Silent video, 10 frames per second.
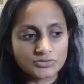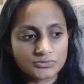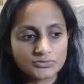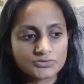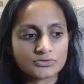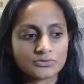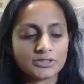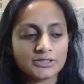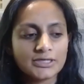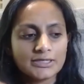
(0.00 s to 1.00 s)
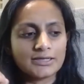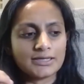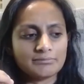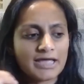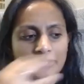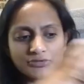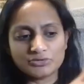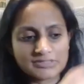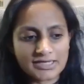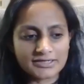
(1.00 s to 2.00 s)
used or how
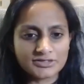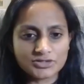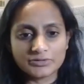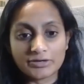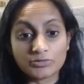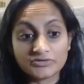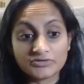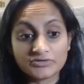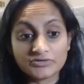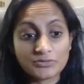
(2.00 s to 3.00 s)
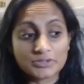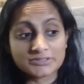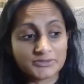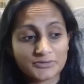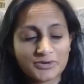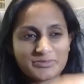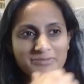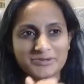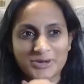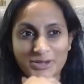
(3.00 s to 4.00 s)
you decided to do it, or if it wasn't on your
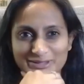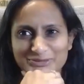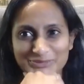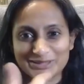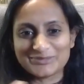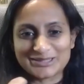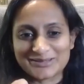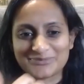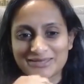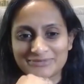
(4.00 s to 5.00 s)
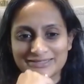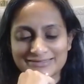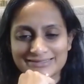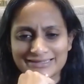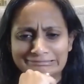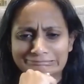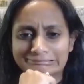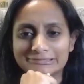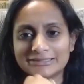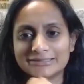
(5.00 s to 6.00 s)
roadmap at all, then you really missed something, because it's like,
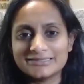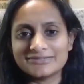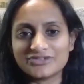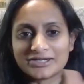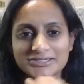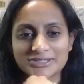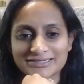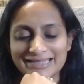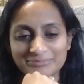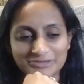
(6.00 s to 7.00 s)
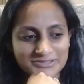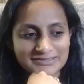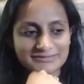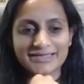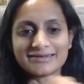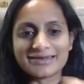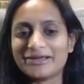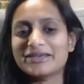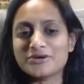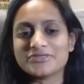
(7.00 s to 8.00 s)
forgot to talk to that person. Like now I
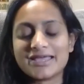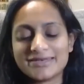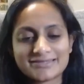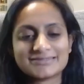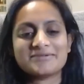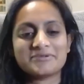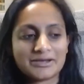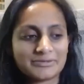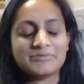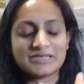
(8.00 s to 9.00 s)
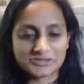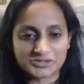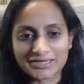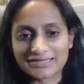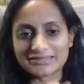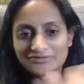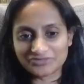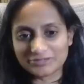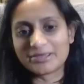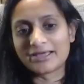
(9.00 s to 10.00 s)
know that next time around I'm going to make sure I get that
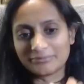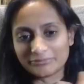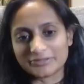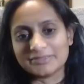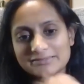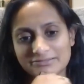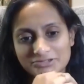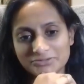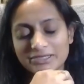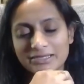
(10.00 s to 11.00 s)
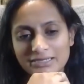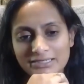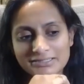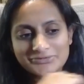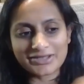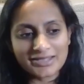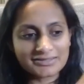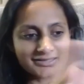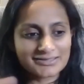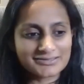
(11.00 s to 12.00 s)
feedback and bring this into it. So I
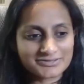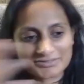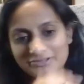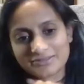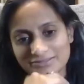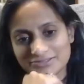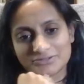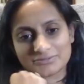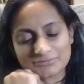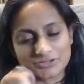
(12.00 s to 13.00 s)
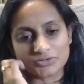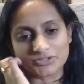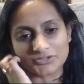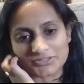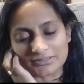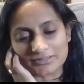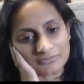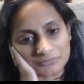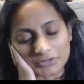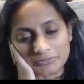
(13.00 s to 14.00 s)
think these are some of the things you can use to kind
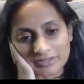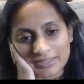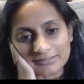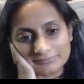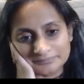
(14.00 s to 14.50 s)
of work with that.